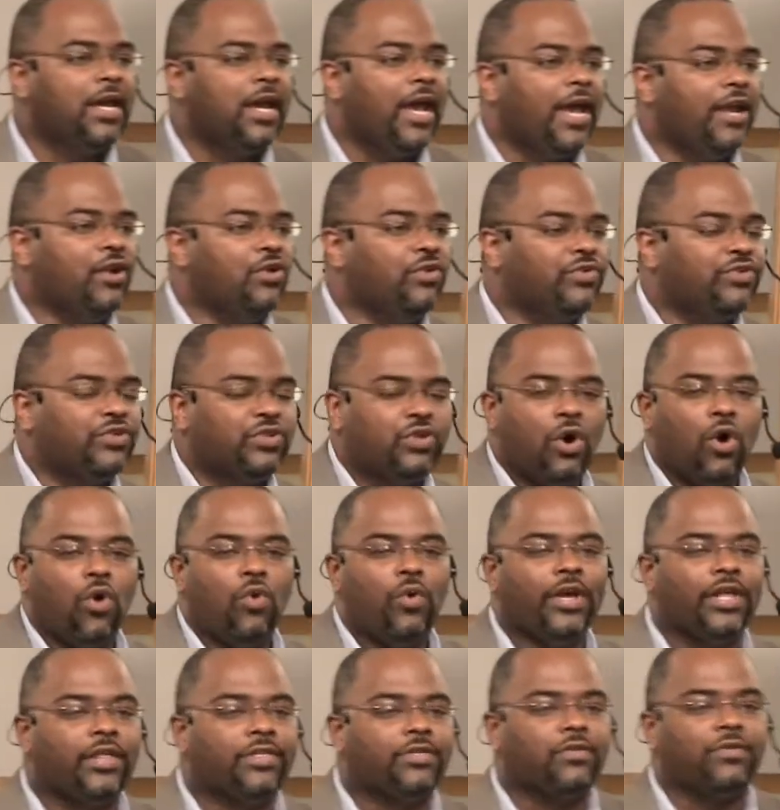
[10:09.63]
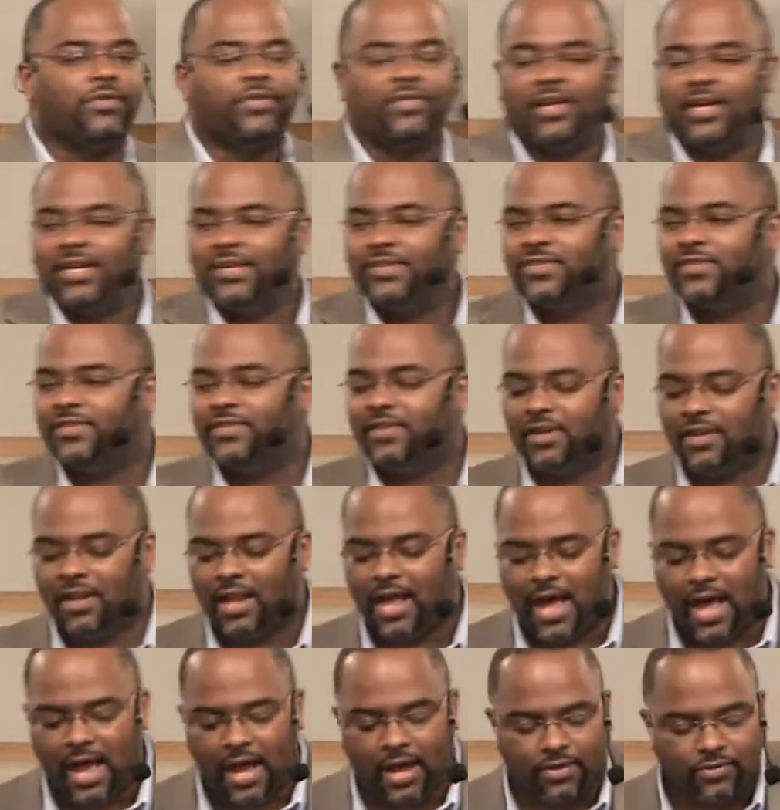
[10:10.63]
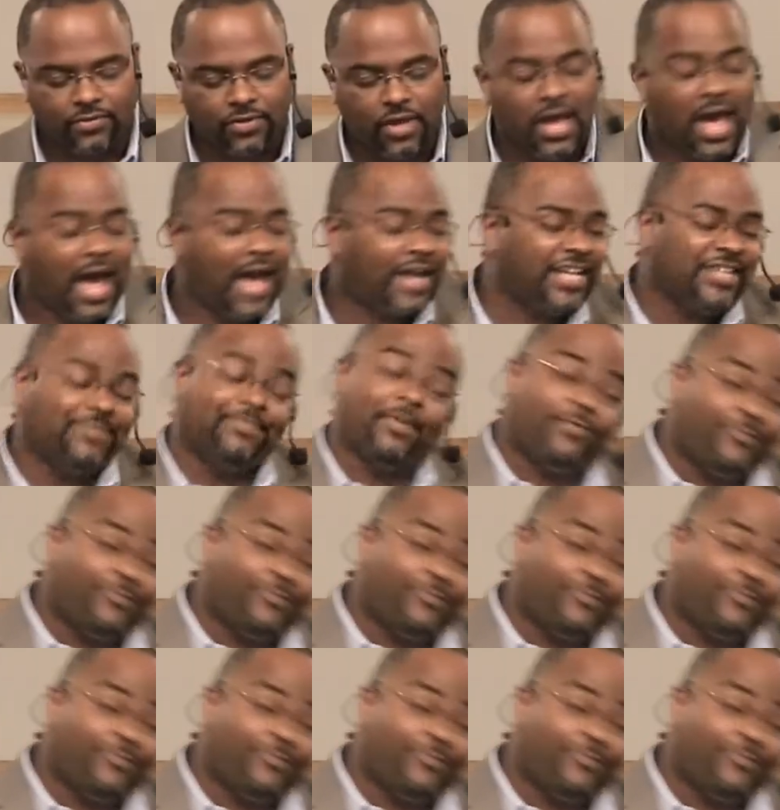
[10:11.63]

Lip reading: and who's going through things in their lives. I guess my